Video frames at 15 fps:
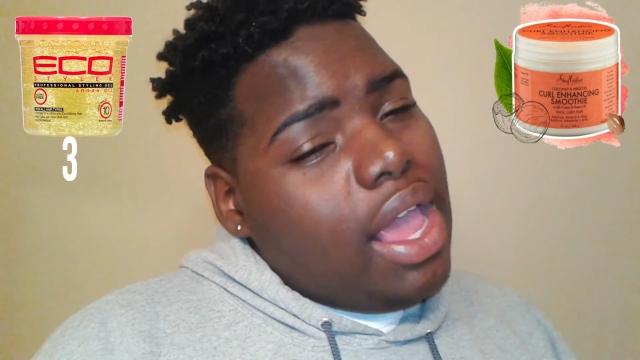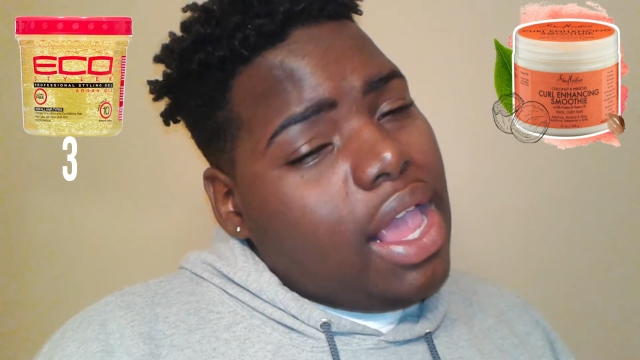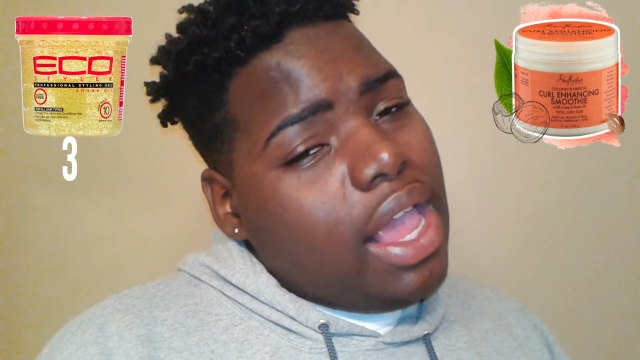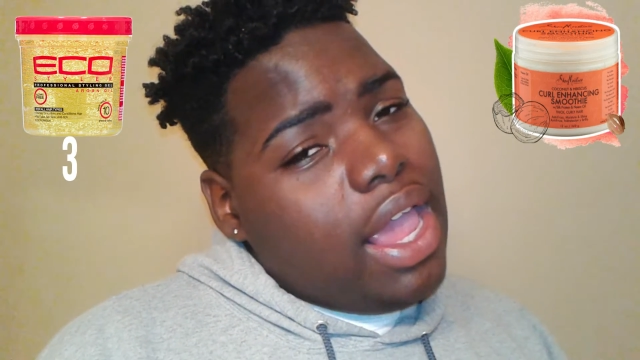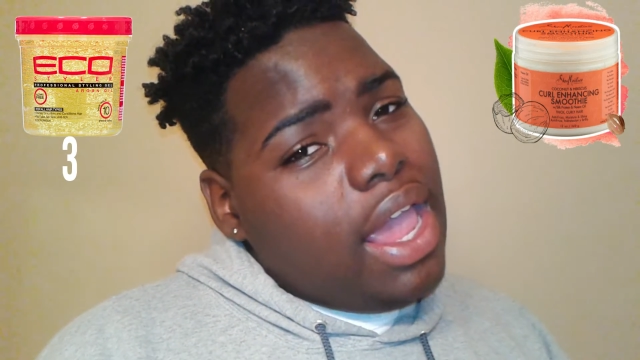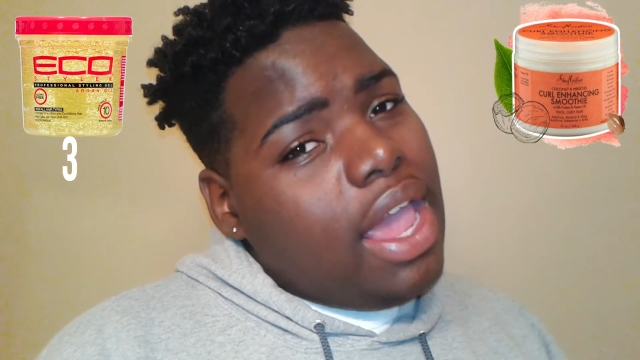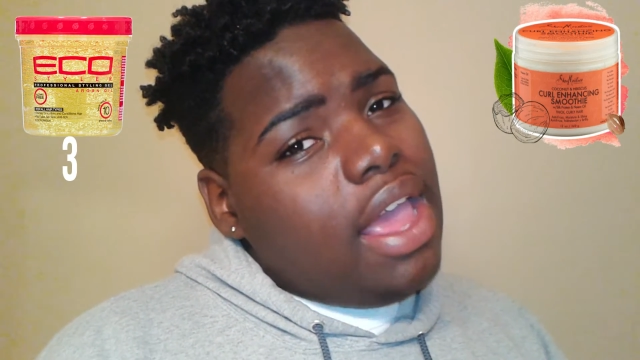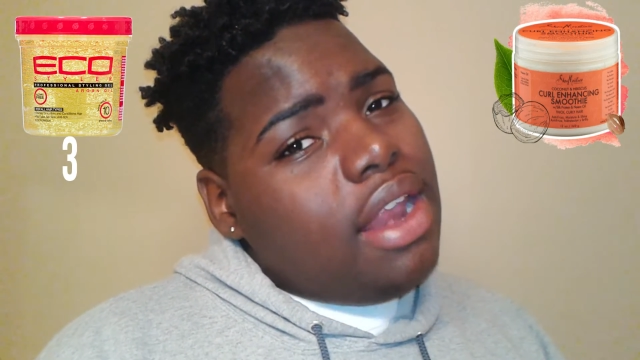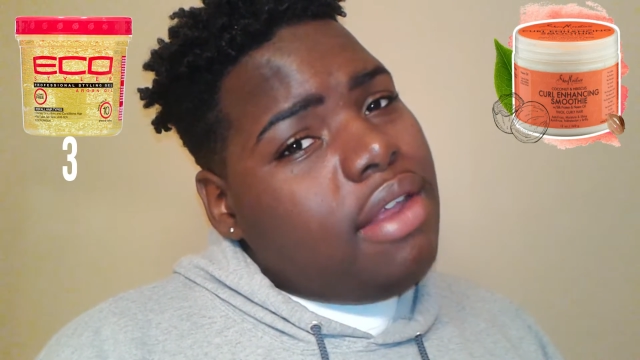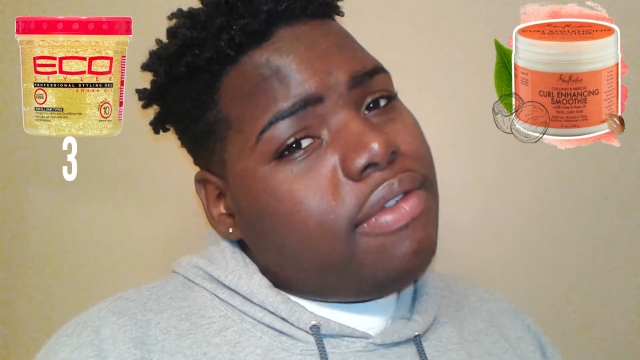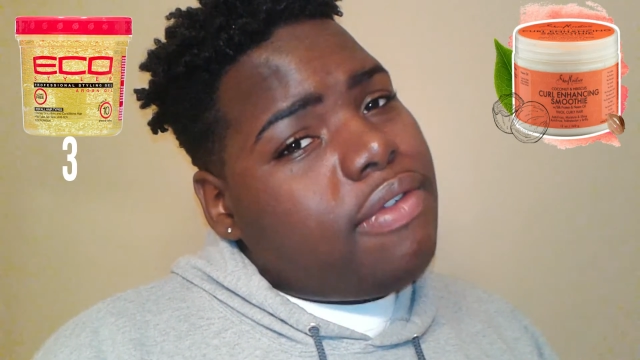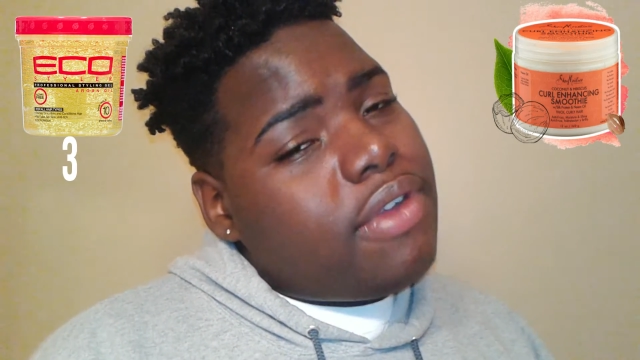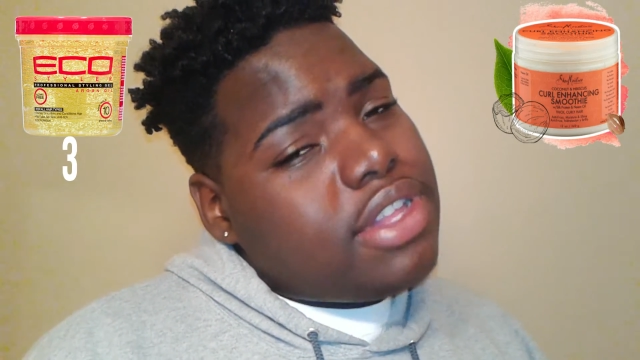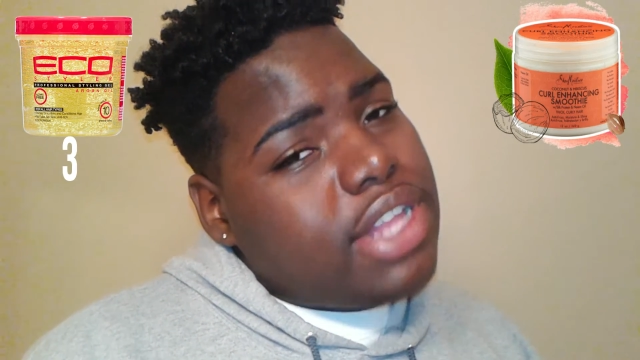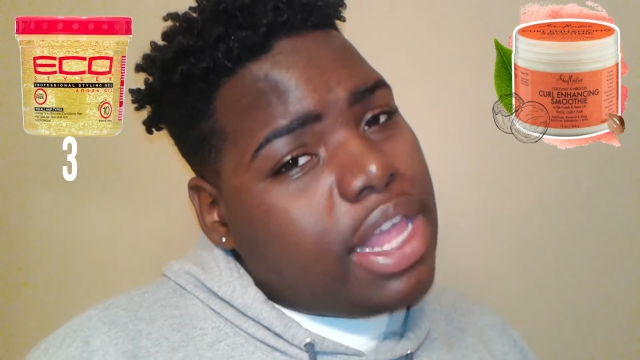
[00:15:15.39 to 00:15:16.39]
And
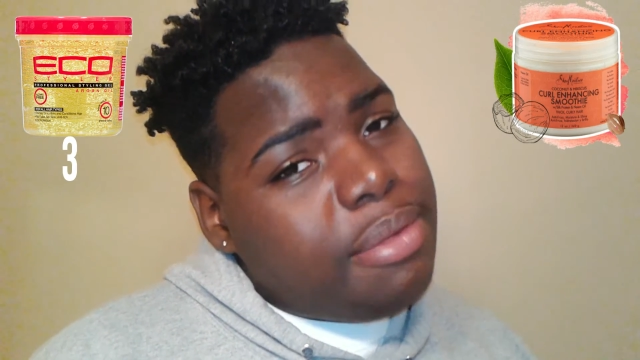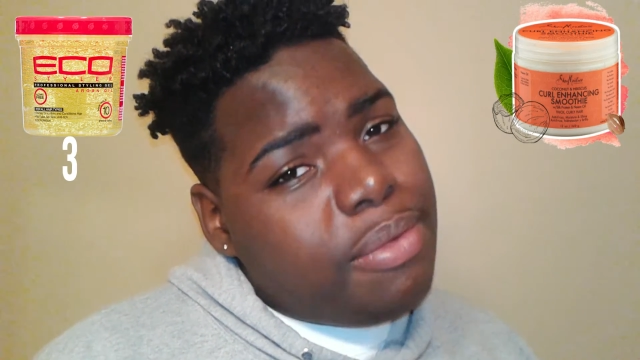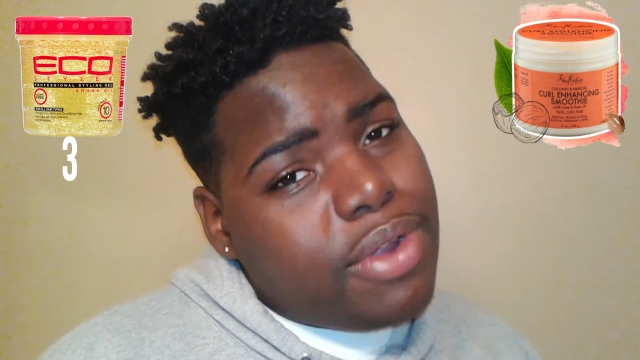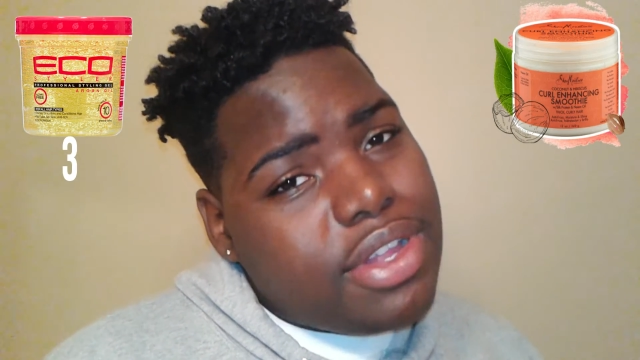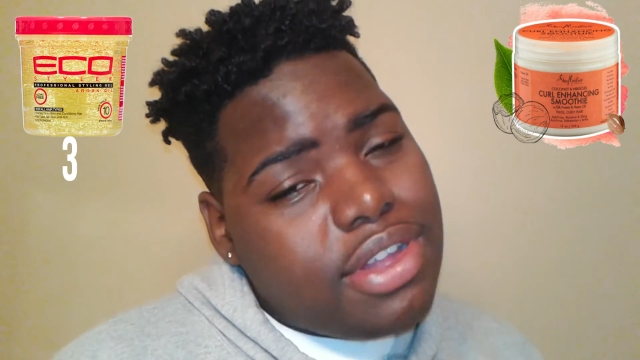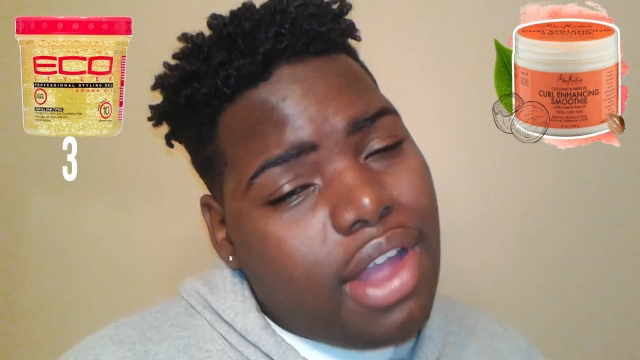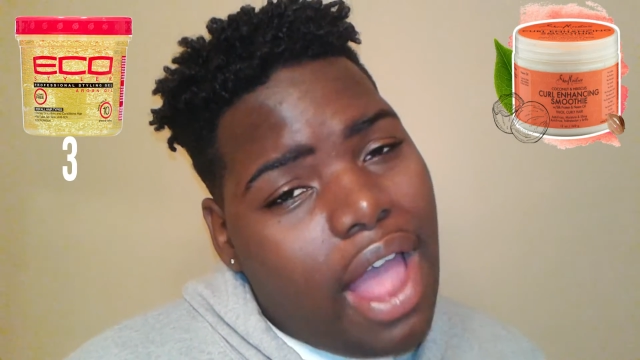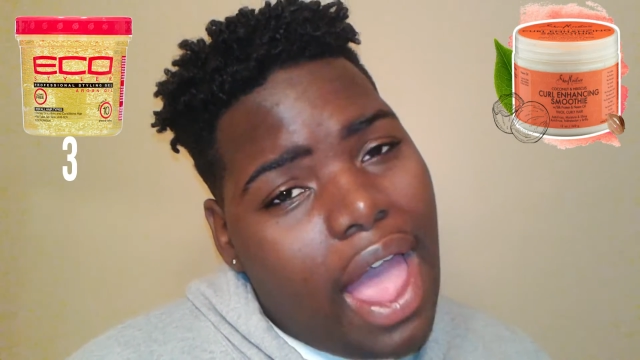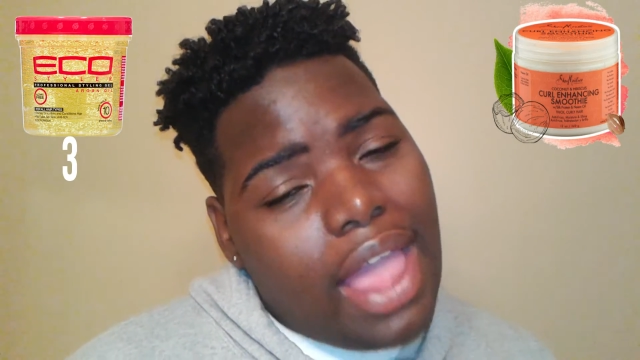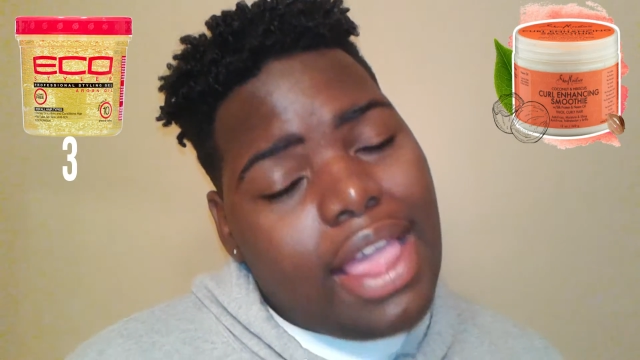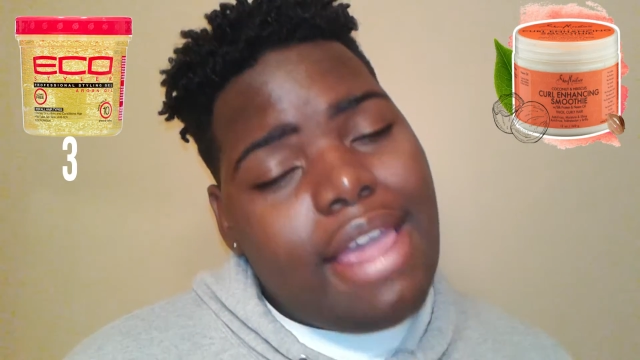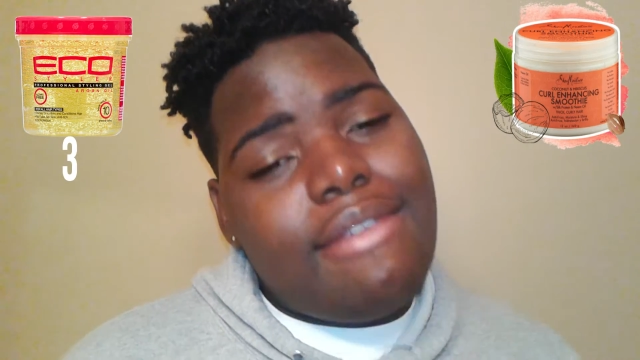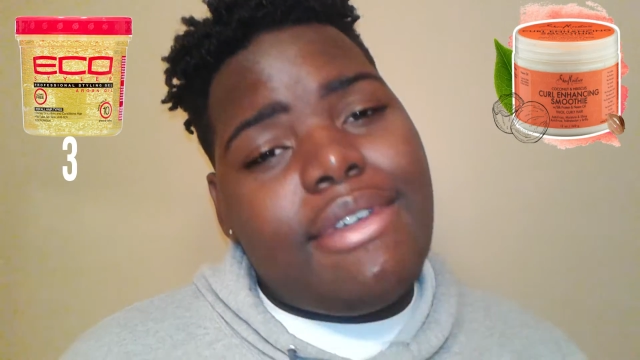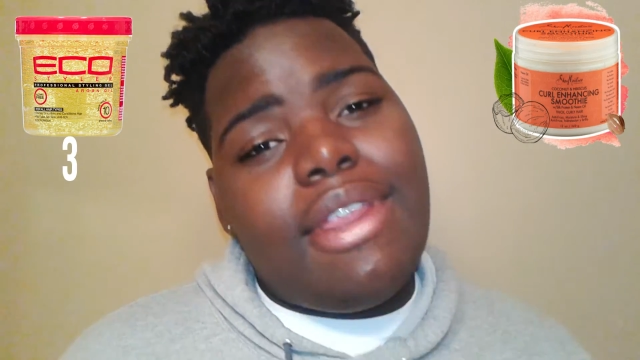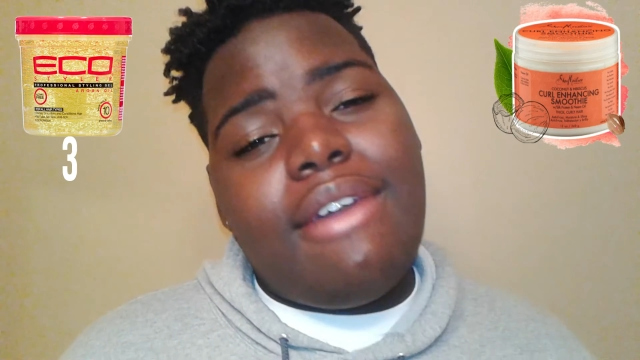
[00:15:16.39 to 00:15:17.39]
for Shea Moisture, I
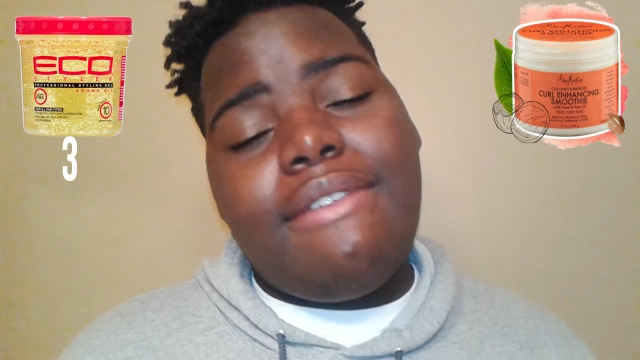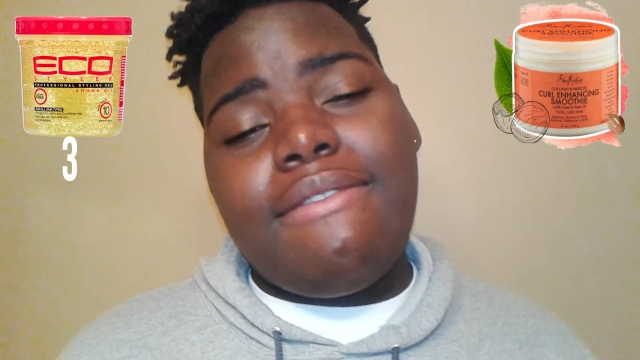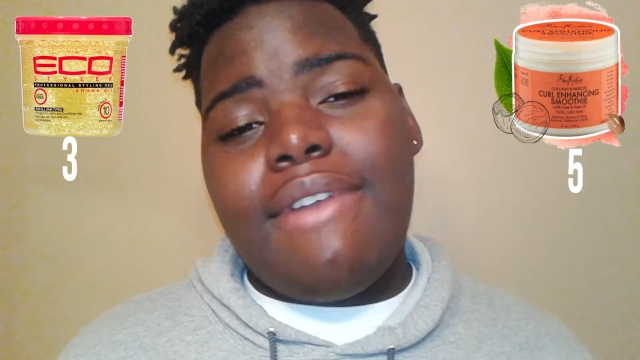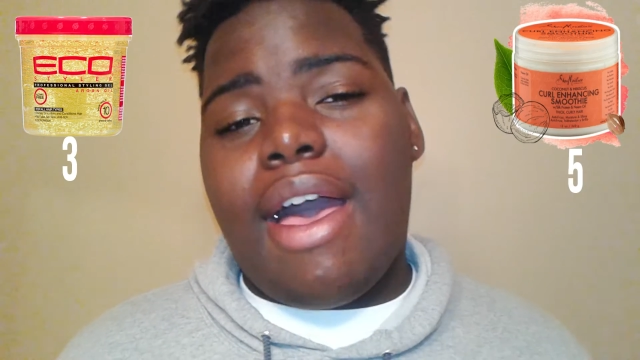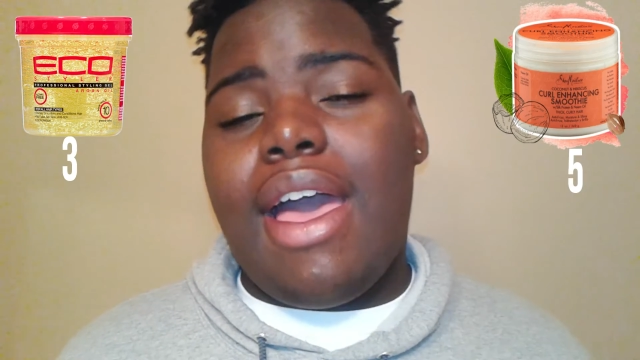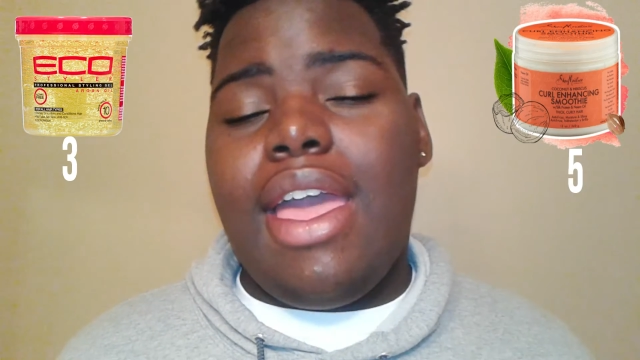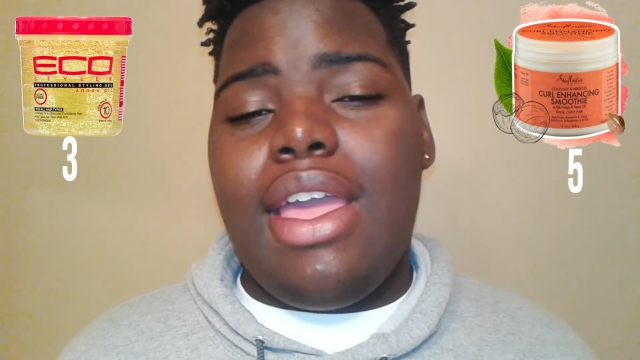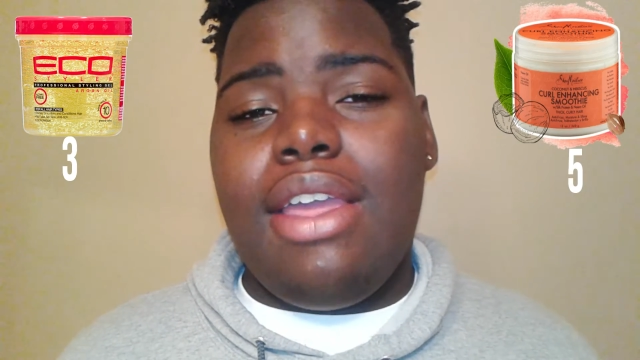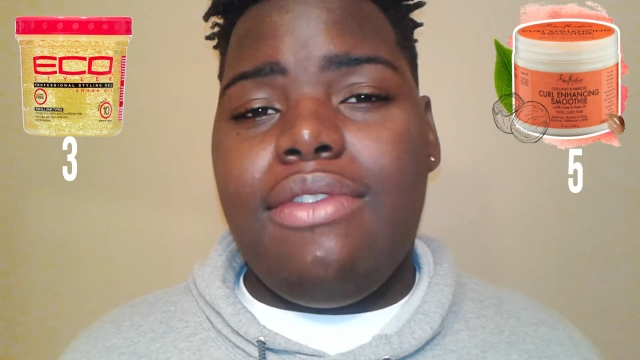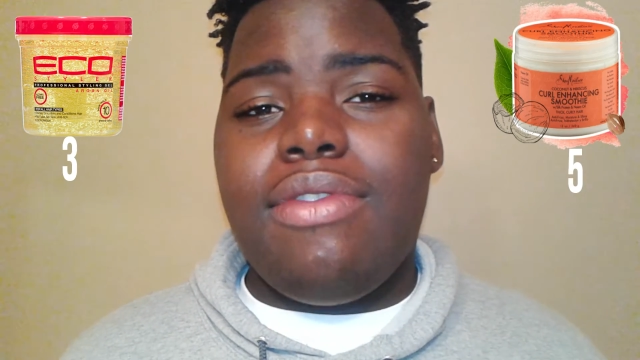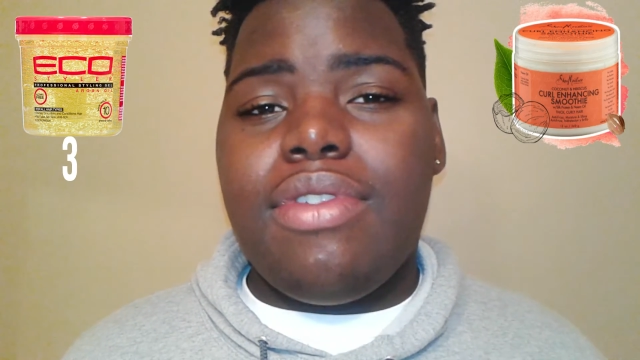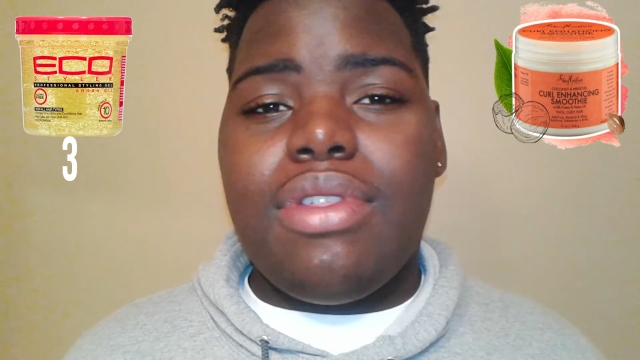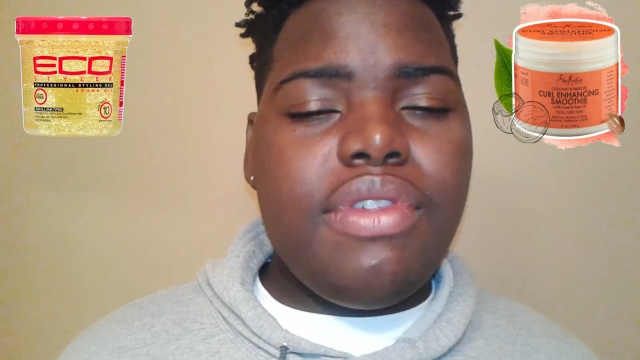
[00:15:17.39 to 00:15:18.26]
gave it a 5.